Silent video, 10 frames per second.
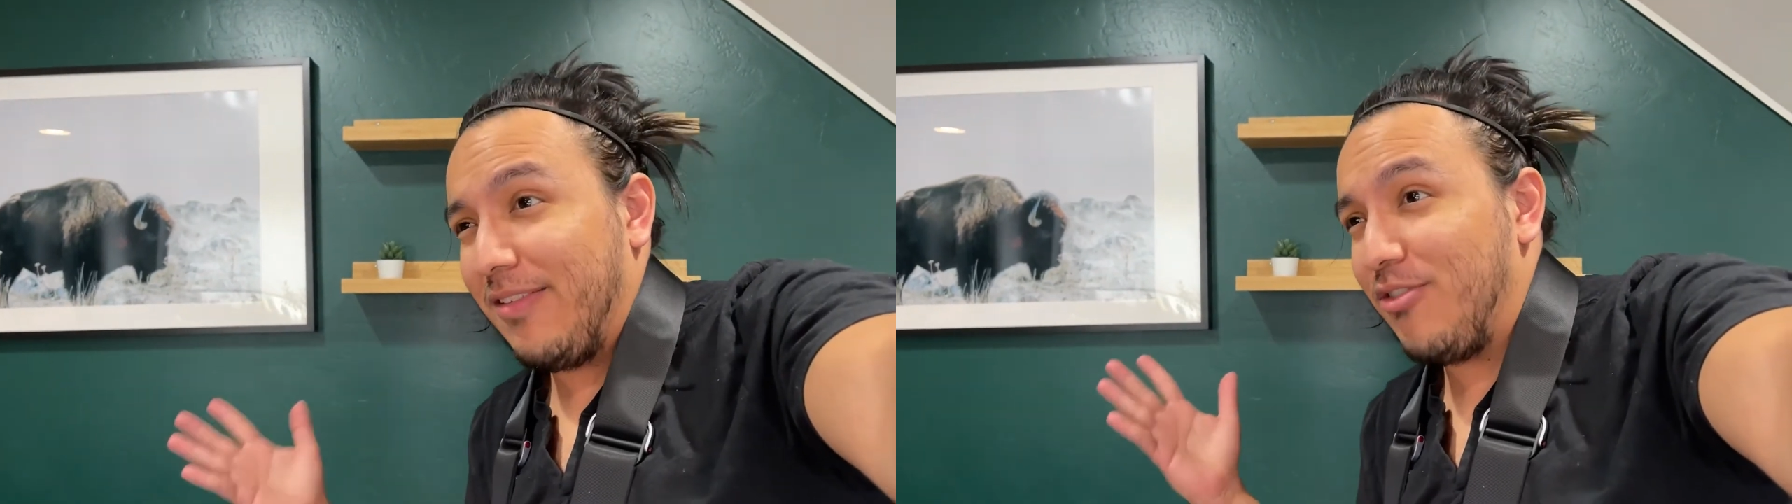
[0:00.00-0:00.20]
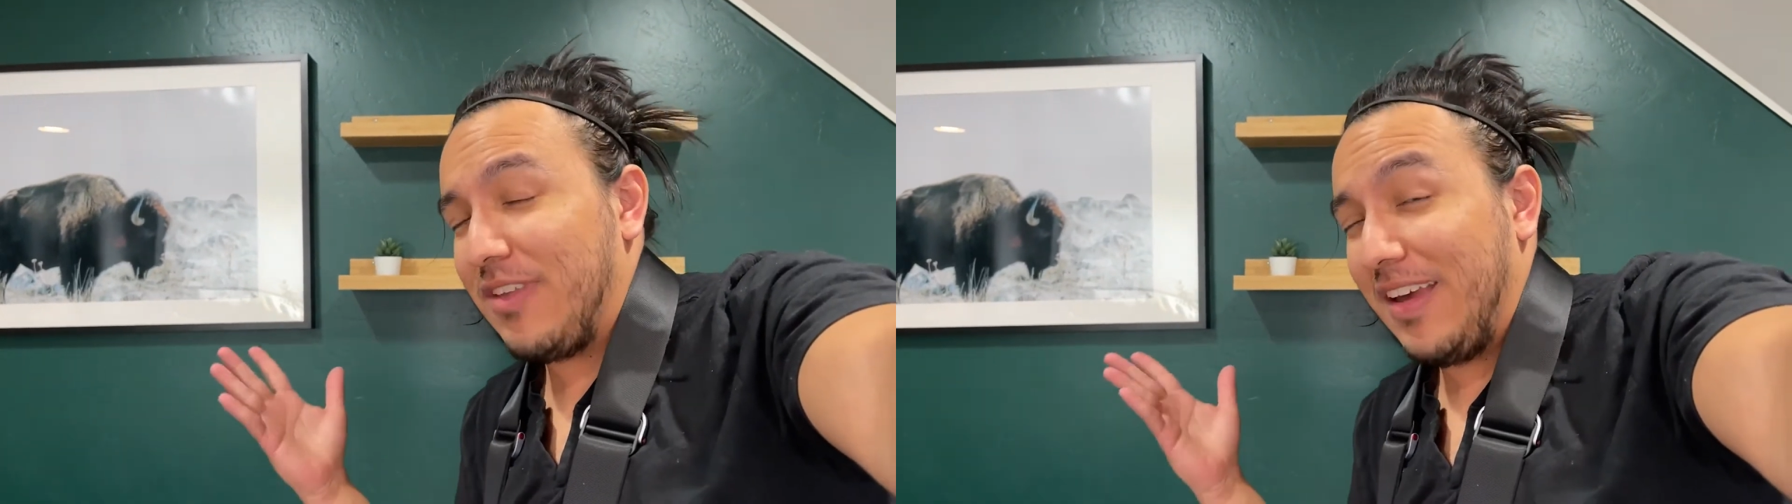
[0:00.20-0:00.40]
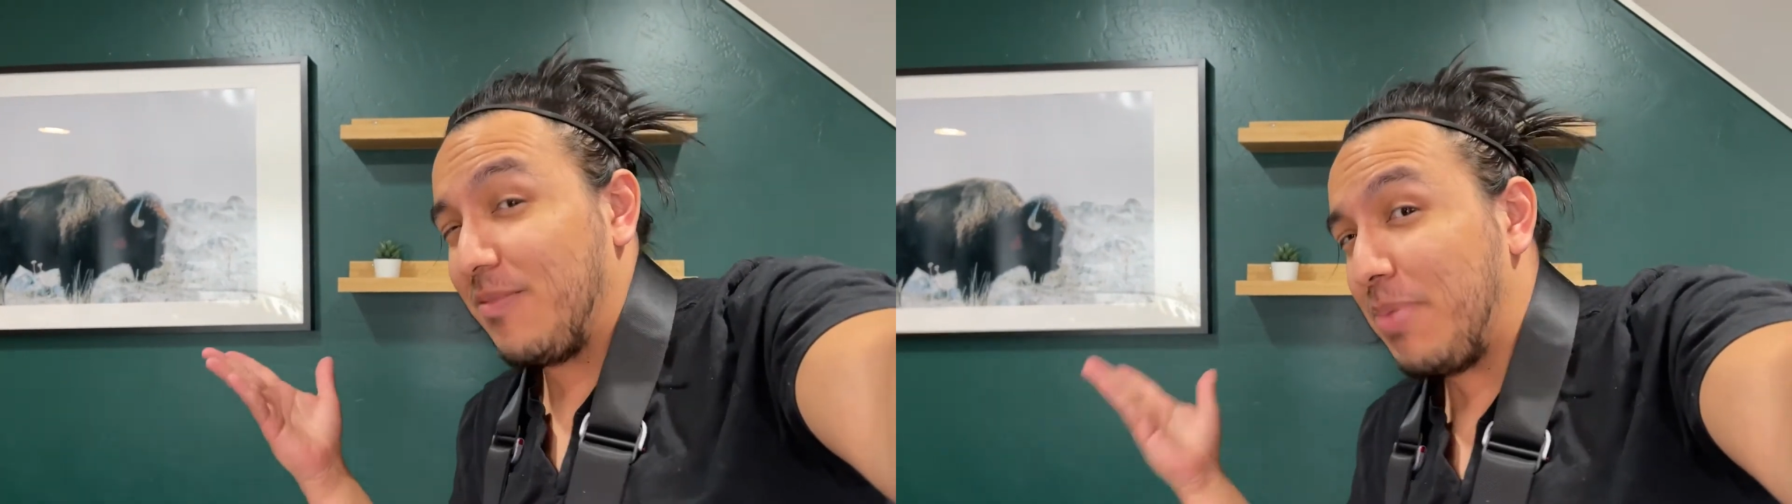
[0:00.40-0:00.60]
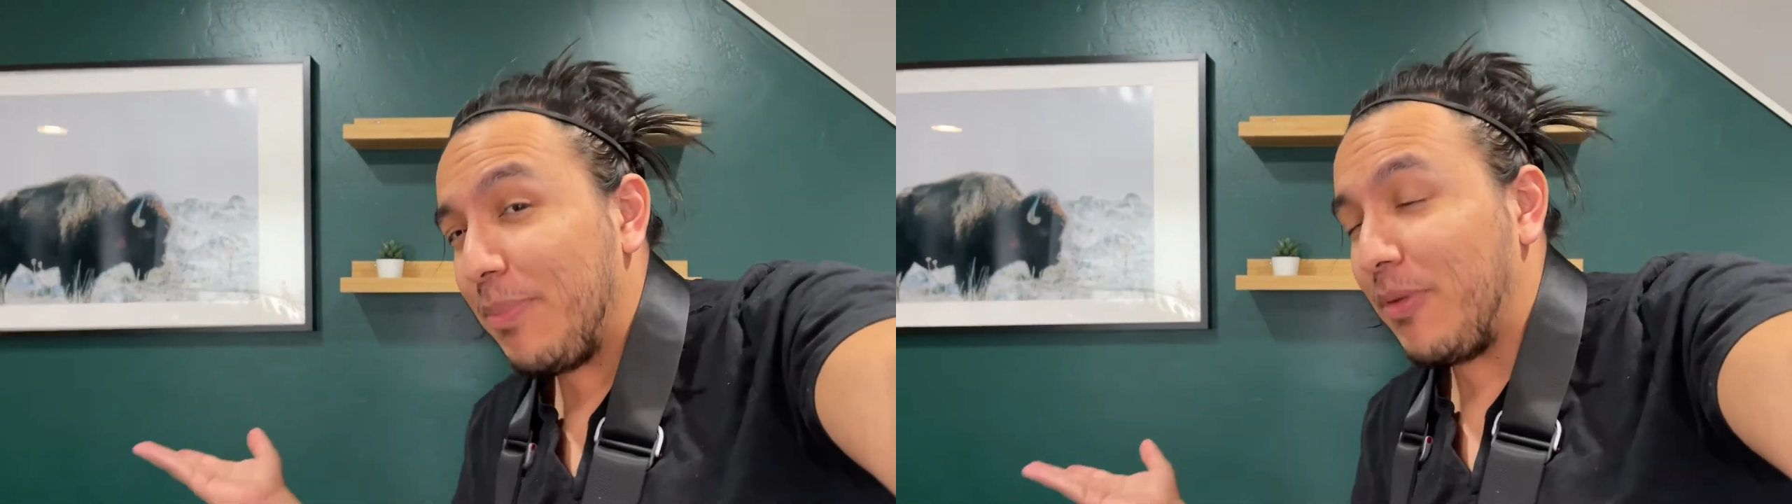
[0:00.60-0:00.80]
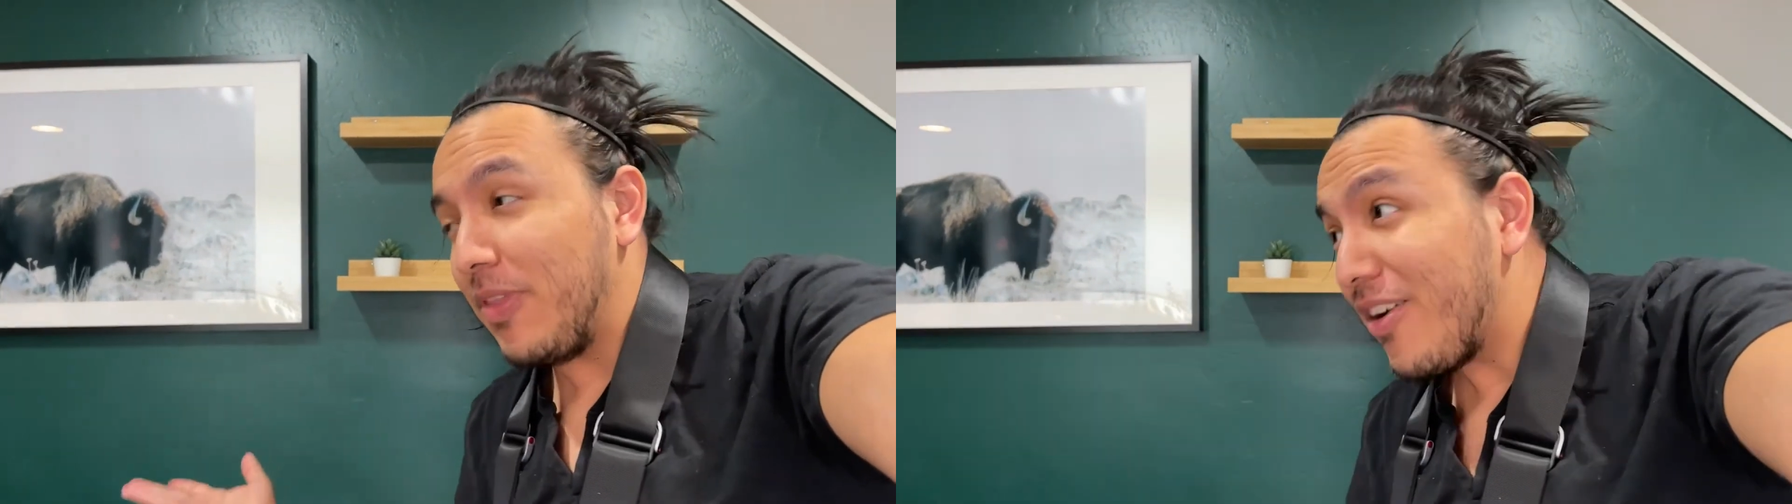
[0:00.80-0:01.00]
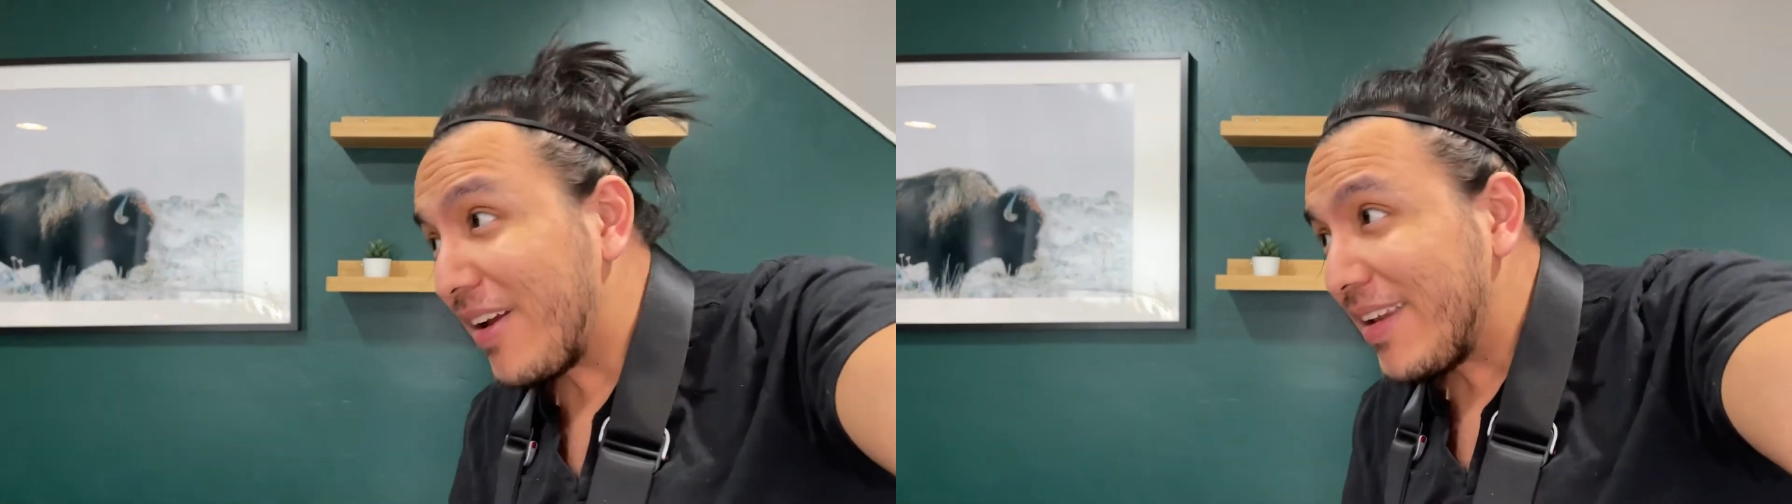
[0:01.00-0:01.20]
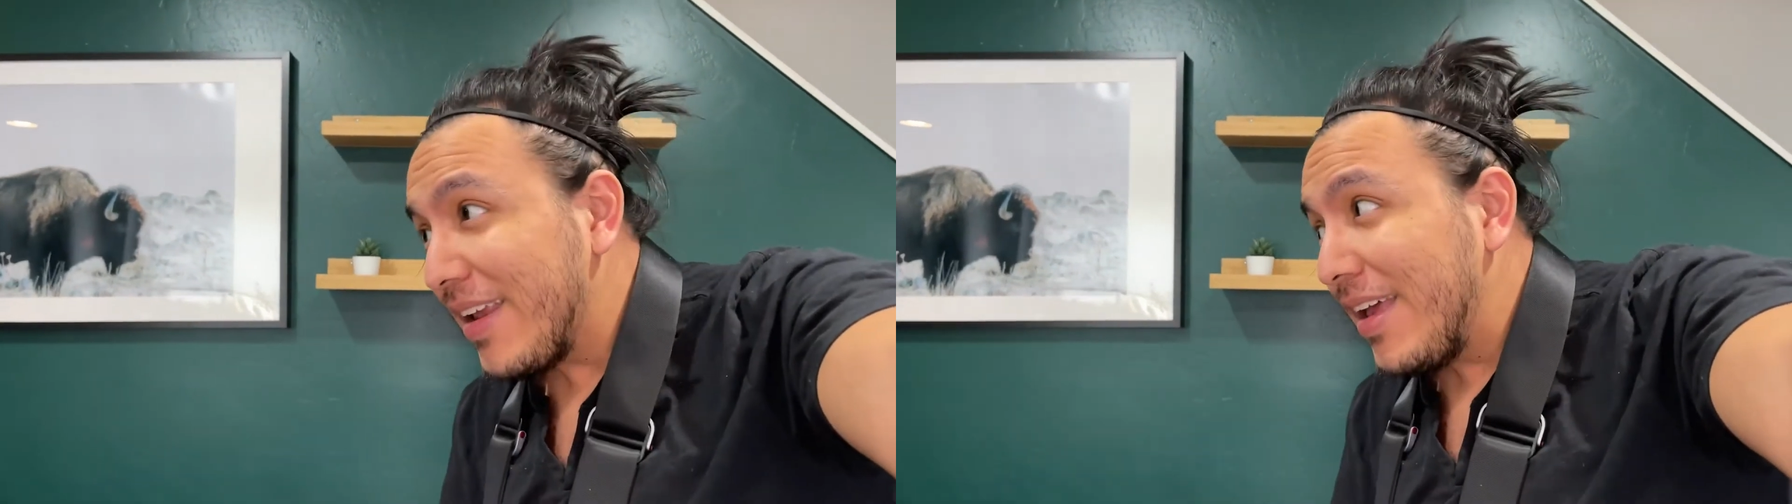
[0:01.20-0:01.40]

usually has people near it,